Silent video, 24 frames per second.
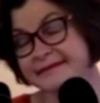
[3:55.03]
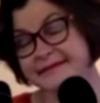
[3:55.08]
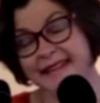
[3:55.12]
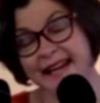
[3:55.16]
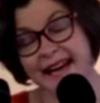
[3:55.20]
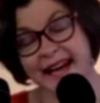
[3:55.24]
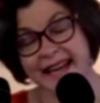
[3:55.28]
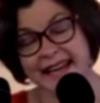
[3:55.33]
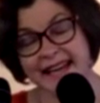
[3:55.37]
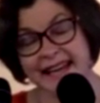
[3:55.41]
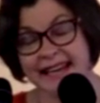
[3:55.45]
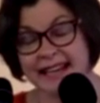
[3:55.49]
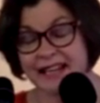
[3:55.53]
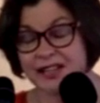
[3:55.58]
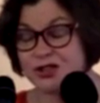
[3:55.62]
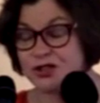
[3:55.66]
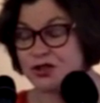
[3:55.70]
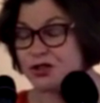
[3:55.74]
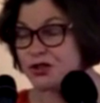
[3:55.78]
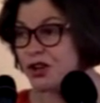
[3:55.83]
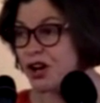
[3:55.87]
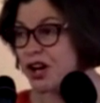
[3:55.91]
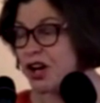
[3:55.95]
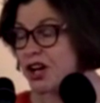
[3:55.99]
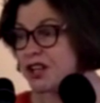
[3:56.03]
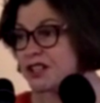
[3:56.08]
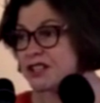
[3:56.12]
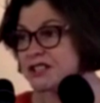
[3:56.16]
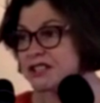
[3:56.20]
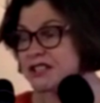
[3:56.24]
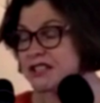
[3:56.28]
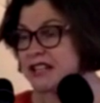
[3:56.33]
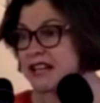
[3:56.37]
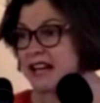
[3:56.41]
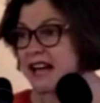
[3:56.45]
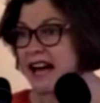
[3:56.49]
I kid you not.
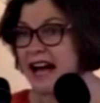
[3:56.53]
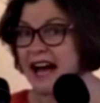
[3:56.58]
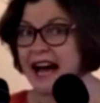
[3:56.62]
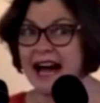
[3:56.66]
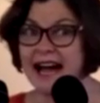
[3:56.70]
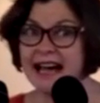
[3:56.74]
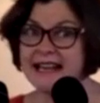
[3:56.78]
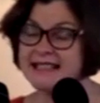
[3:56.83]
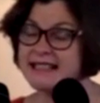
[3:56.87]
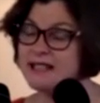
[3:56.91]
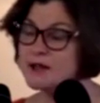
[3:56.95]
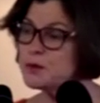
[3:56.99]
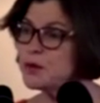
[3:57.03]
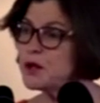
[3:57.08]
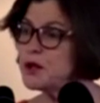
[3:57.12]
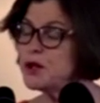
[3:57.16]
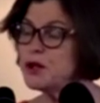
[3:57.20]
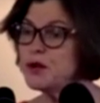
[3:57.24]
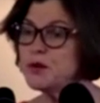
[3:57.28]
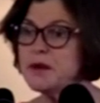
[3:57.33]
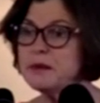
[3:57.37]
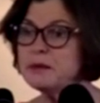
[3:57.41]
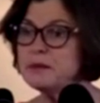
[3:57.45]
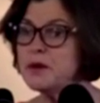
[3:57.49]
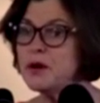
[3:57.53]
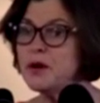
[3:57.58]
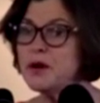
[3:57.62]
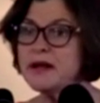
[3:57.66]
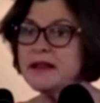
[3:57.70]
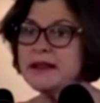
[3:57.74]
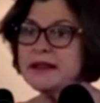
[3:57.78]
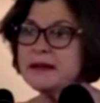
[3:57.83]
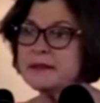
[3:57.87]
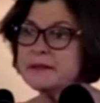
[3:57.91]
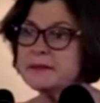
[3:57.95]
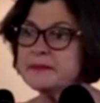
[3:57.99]
I said, "Well, who
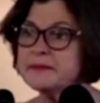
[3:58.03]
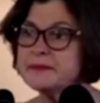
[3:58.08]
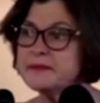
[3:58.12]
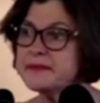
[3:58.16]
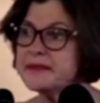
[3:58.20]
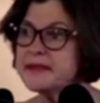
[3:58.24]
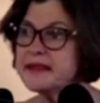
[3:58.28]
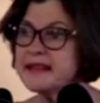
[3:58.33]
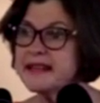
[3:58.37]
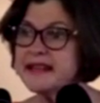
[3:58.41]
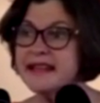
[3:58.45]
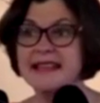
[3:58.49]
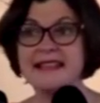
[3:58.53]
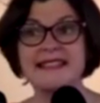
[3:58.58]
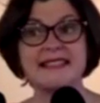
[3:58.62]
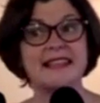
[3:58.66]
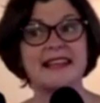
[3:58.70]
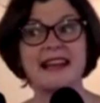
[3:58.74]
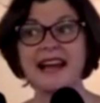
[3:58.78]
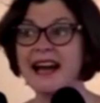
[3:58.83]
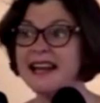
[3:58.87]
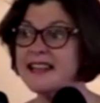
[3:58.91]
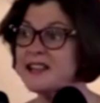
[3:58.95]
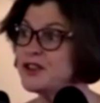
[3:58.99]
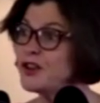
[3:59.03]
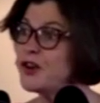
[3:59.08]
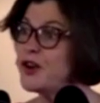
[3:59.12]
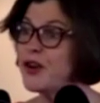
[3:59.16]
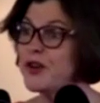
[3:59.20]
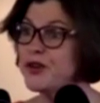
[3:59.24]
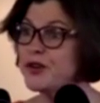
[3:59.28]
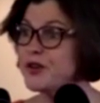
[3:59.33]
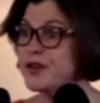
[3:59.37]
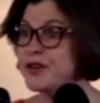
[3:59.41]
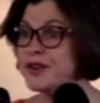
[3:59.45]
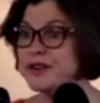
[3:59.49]
employed them?" He said, "I don't
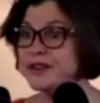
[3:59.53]
know."